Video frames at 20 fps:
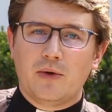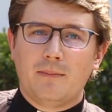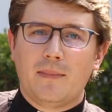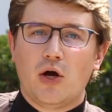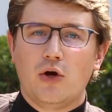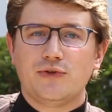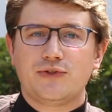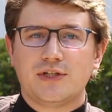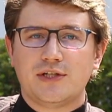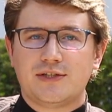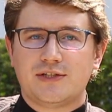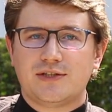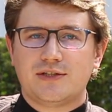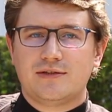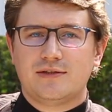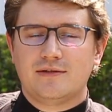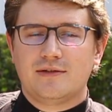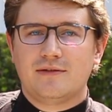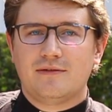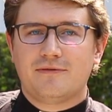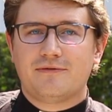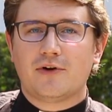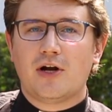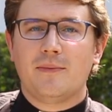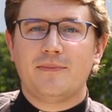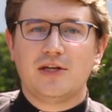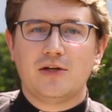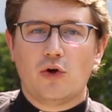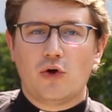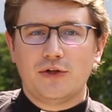Moses from
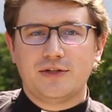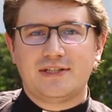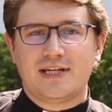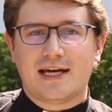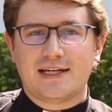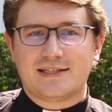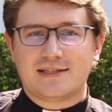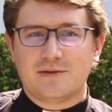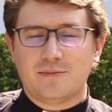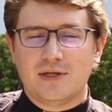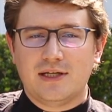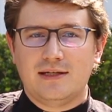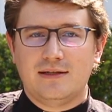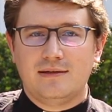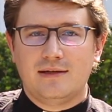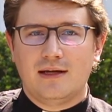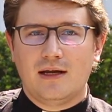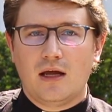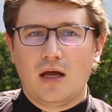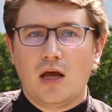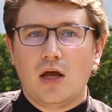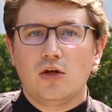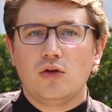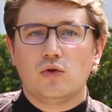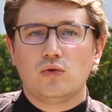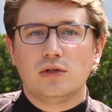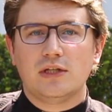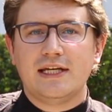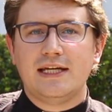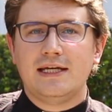the Old Testament, who
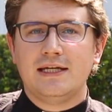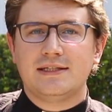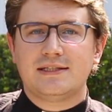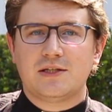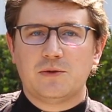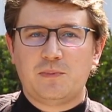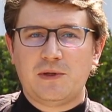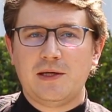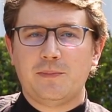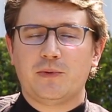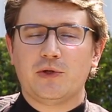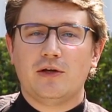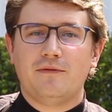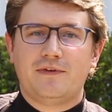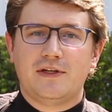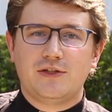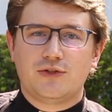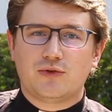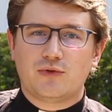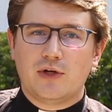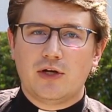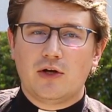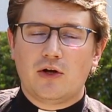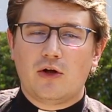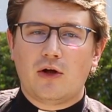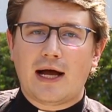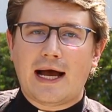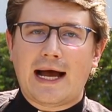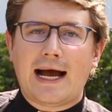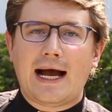leads the people of
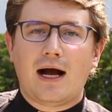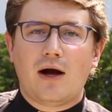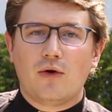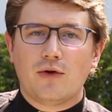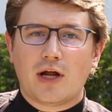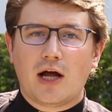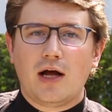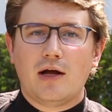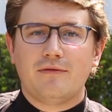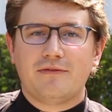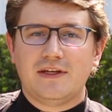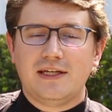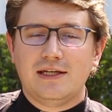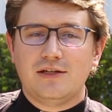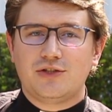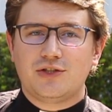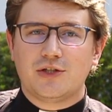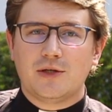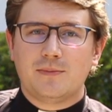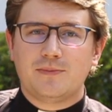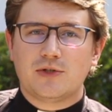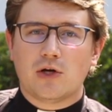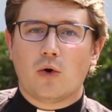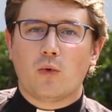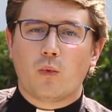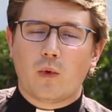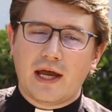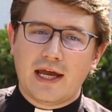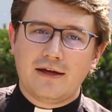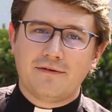Israel out of Egypt,
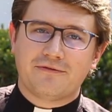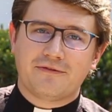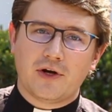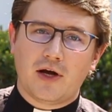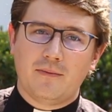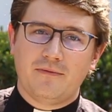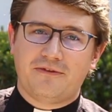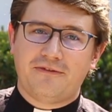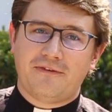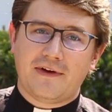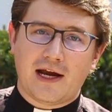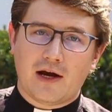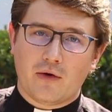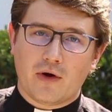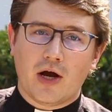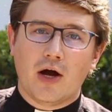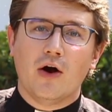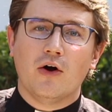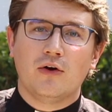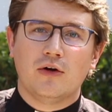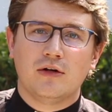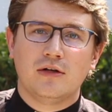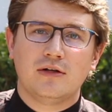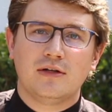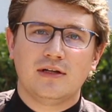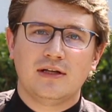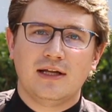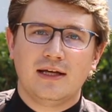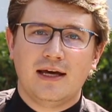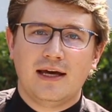away from Pharaoh.
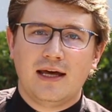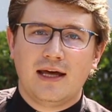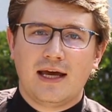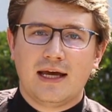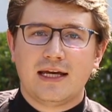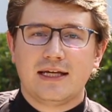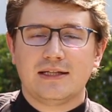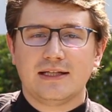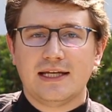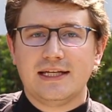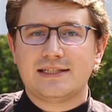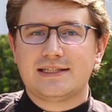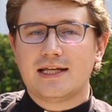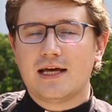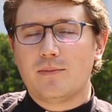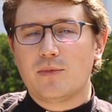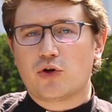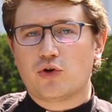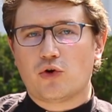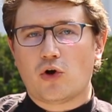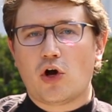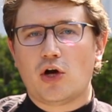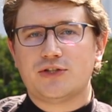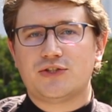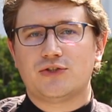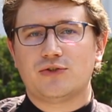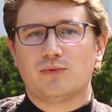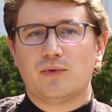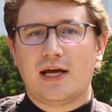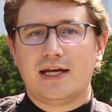He leads them across
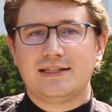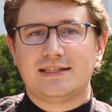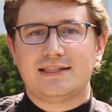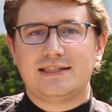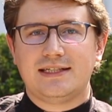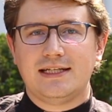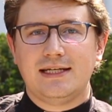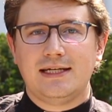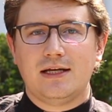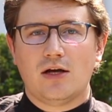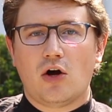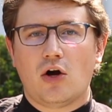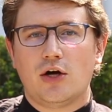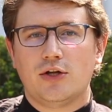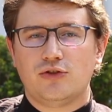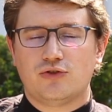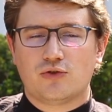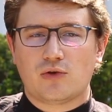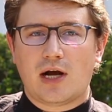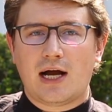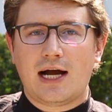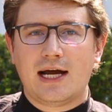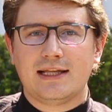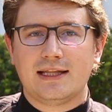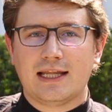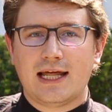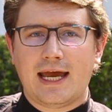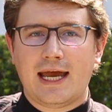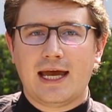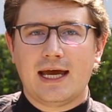the Red Sea on dry
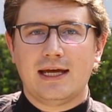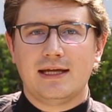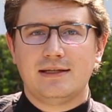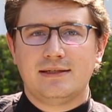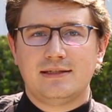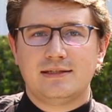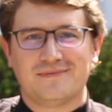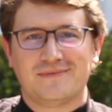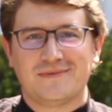land.